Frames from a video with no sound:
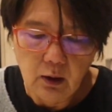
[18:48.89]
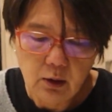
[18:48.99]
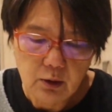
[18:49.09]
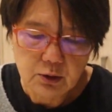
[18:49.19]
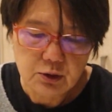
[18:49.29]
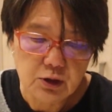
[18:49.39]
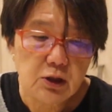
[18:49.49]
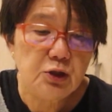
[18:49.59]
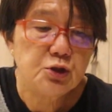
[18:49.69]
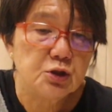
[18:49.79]
Oh,
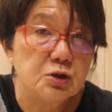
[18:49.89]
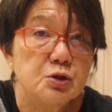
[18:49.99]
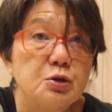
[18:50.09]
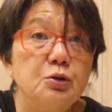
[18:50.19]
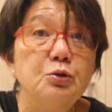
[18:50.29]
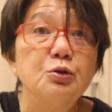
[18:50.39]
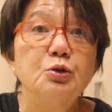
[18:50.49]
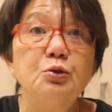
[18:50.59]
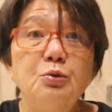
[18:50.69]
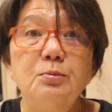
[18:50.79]
delicious too.
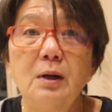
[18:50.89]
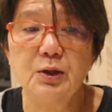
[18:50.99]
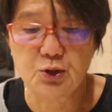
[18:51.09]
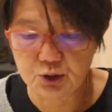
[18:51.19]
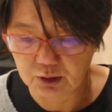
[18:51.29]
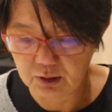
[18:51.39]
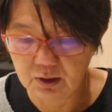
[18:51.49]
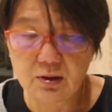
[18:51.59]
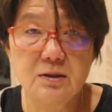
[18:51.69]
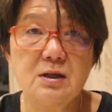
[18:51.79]
So much.
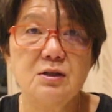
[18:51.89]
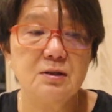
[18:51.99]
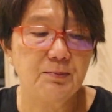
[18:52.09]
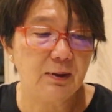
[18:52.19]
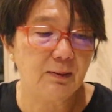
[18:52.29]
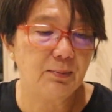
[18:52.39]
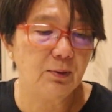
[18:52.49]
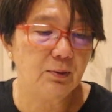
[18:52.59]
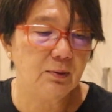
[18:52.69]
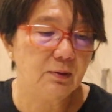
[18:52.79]
Such a big
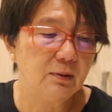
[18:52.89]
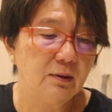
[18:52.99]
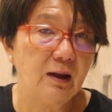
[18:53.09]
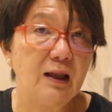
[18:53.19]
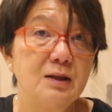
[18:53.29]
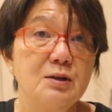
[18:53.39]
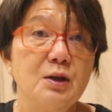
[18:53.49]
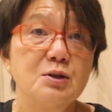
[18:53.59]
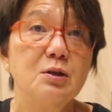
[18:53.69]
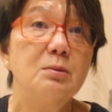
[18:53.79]
bowl. And
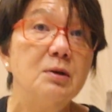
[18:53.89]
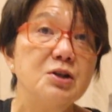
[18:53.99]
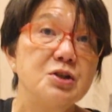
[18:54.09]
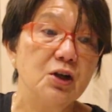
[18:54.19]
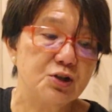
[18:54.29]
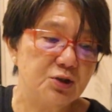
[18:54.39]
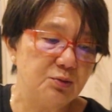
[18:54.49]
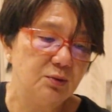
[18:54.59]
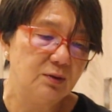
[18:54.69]
so much chashu.